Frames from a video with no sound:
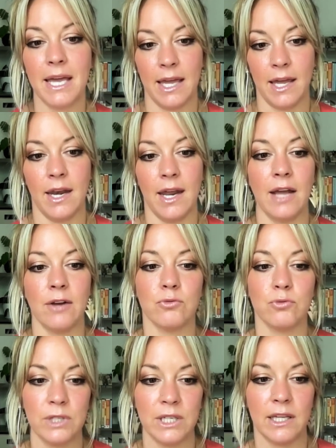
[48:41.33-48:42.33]
in and
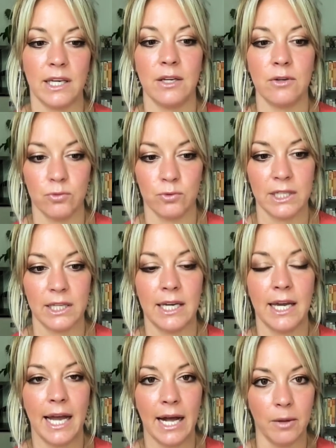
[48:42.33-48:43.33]
really,
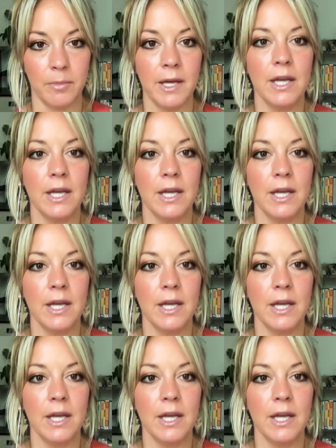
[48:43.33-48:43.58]
really help.